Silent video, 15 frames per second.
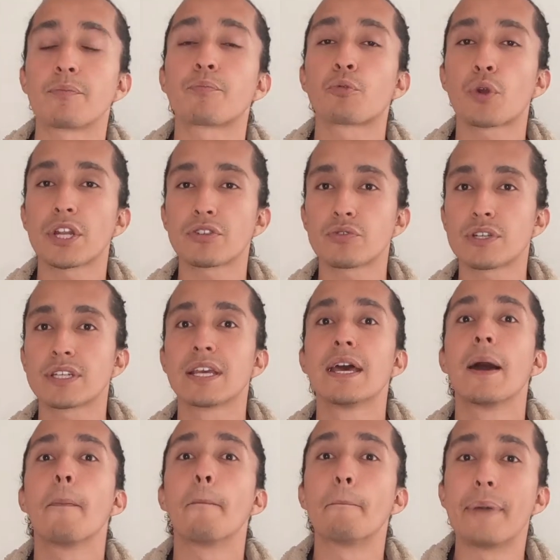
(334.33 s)
the pre
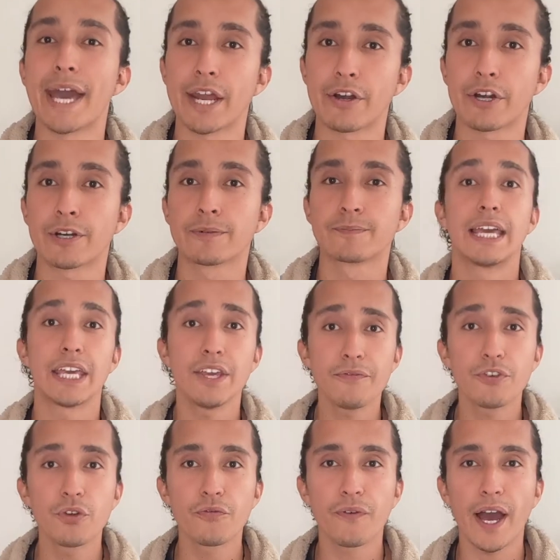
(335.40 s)
better.
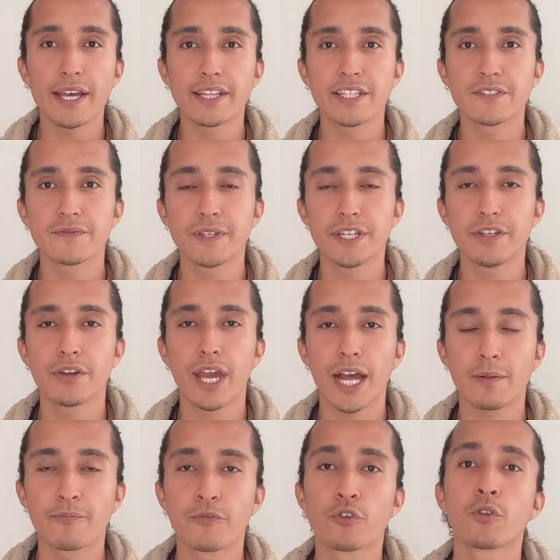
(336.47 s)
If you find this video
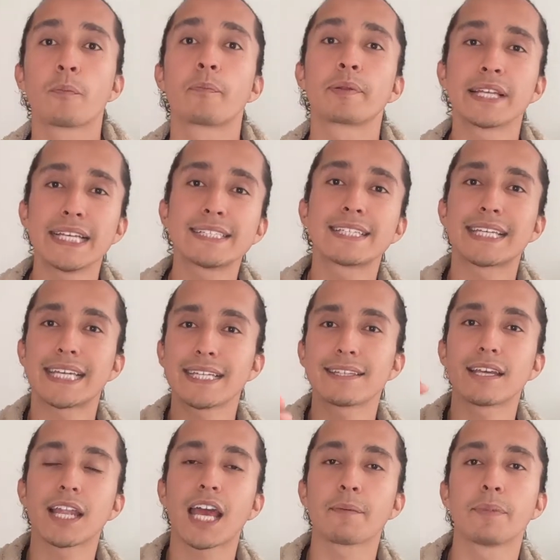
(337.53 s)
helpful, please hit
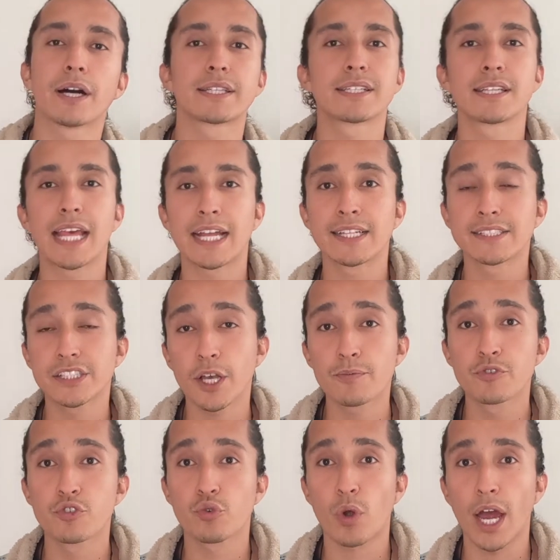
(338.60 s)
the like button and
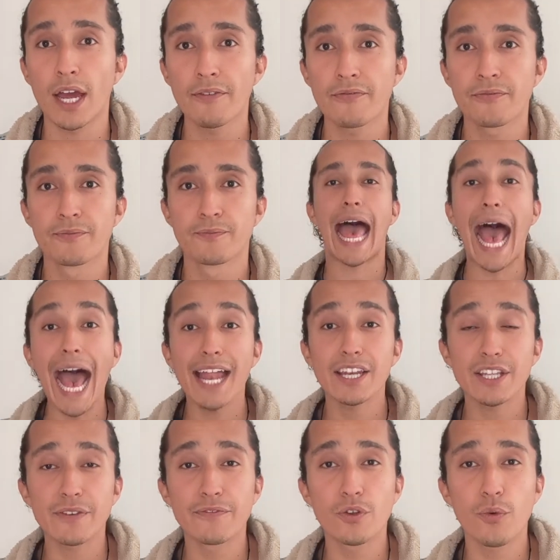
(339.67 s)
subscribe.
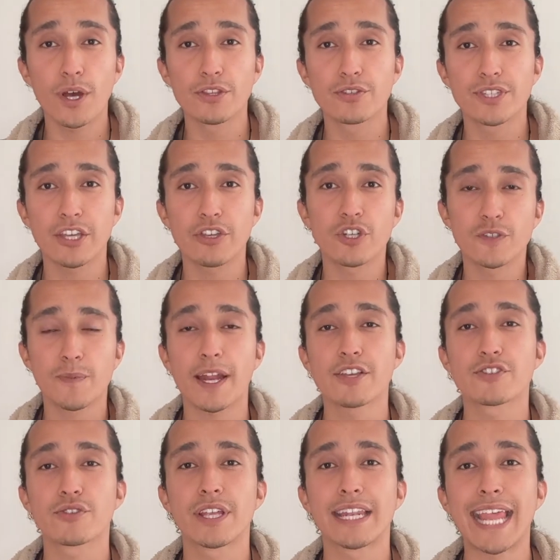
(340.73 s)
And if you want to take your
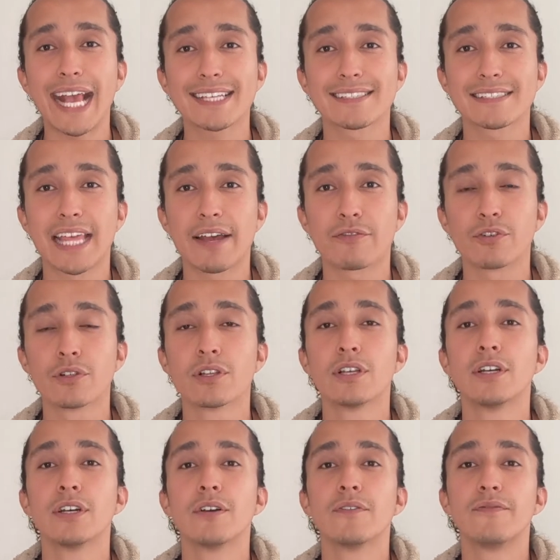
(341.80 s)
Spanish to the next level,
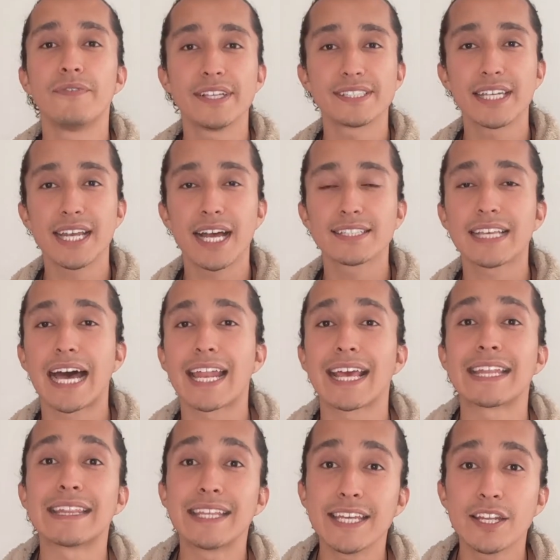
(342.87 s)
visit us at
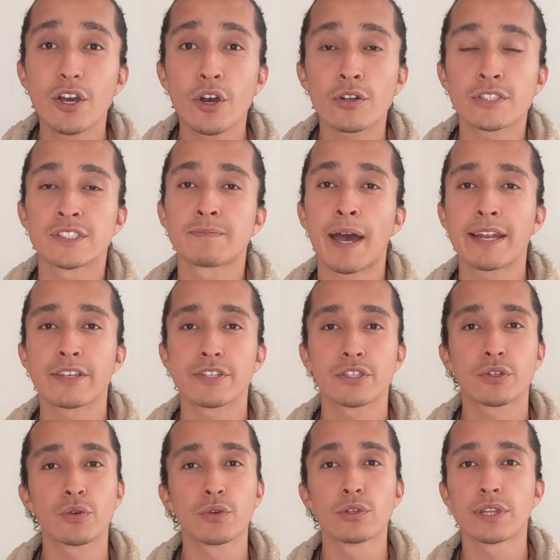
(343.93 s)

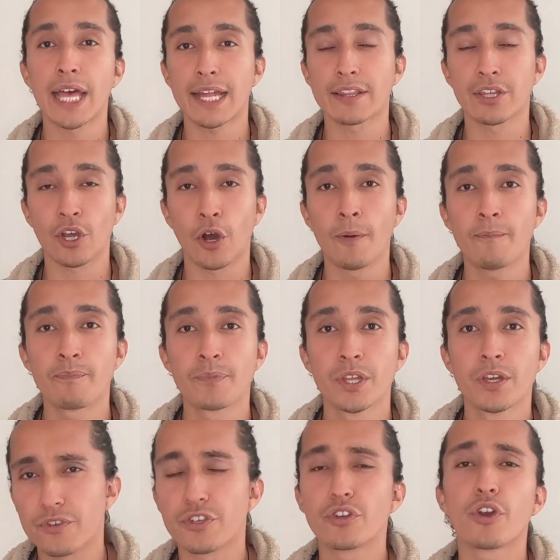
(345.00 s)
andinoSpanishSchool.com.
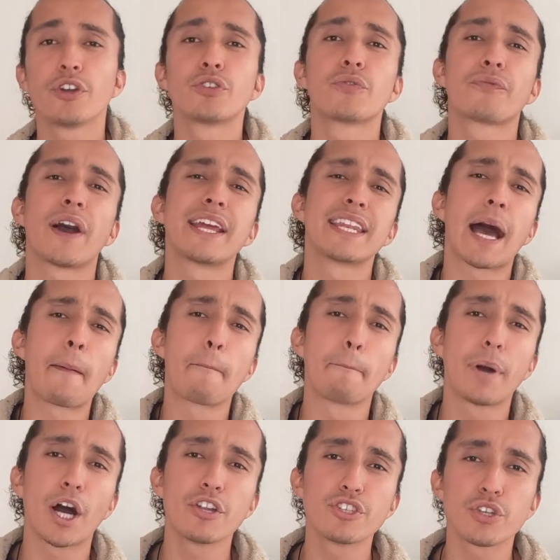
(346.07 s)
You're going to find a
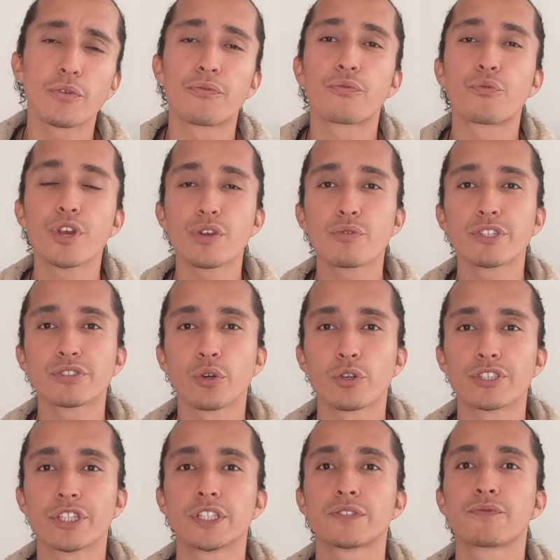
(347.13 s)
bunch of free
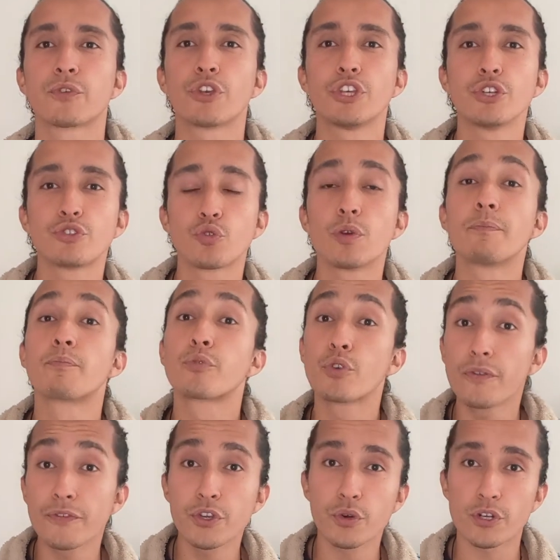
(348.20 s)
resources for you to
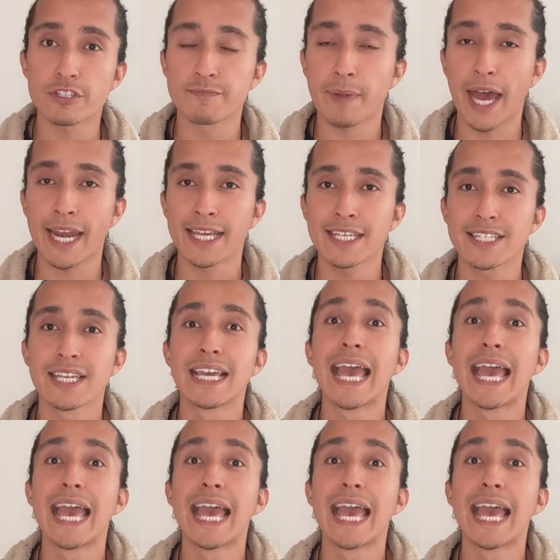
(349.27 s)
improve your Spanish